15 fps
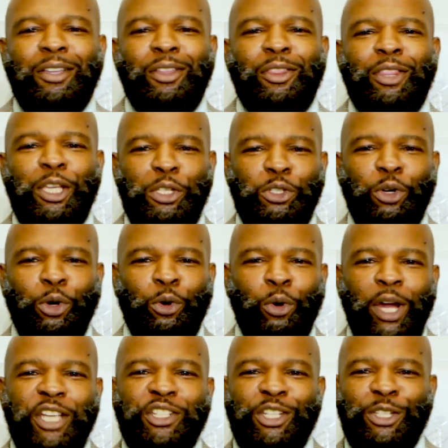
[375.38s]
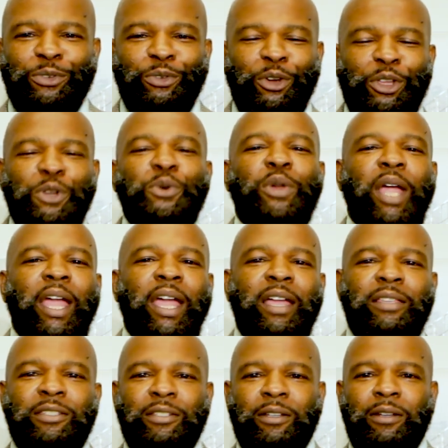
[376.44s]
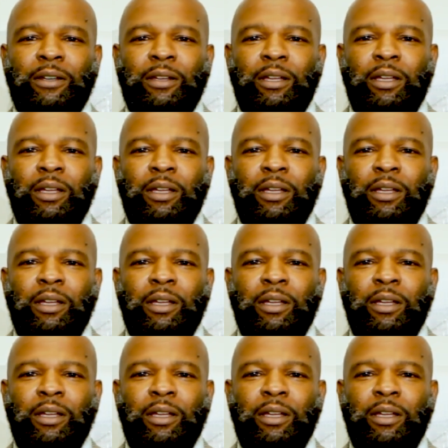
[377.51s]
These are questions for you to answer.